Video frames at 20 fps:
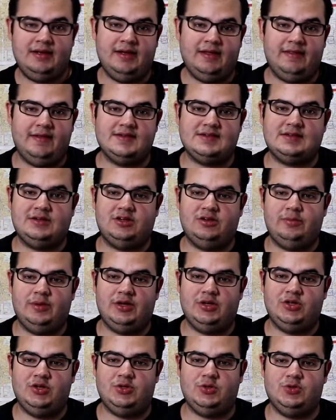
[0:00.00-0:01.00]
this could have
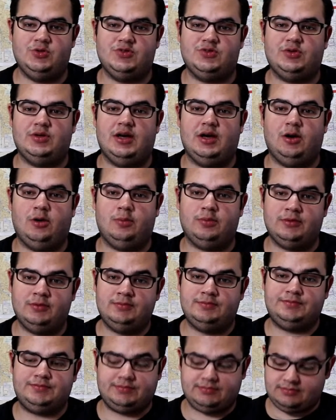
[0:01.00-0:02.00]
been used to help
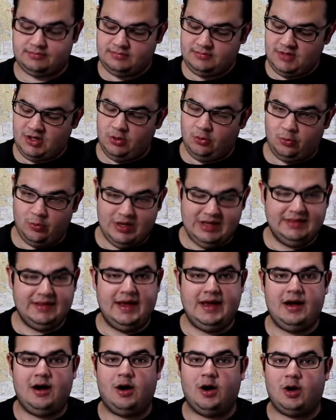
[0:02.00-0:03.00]

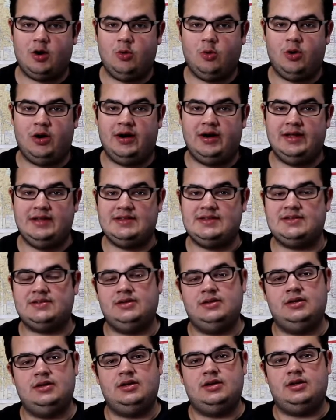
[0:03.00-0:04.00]
relay our coordinates
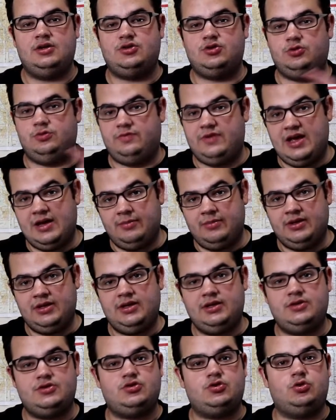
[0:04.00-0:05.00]
to
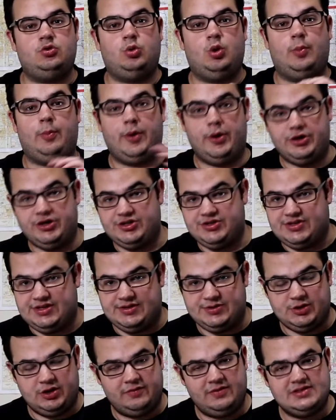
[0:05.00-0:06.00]
family, to emergency
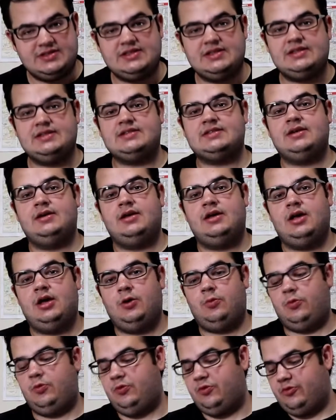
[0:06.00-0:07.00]
services.
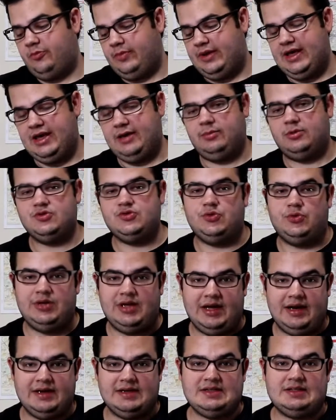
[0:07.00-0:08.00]
We would have been able to
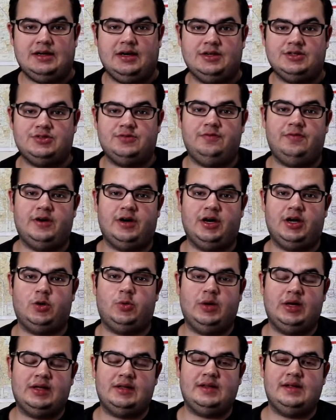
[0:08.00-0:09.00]
get in touch very
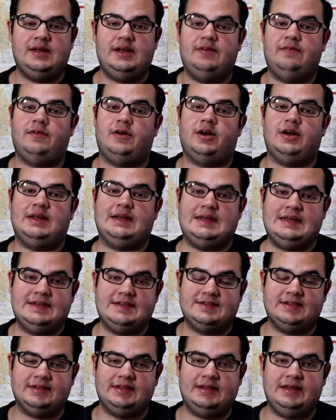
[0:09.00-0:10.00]
quickly and very
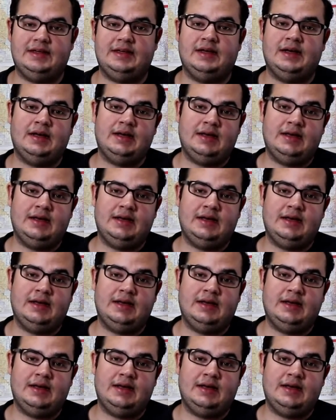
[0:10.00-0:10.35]
easily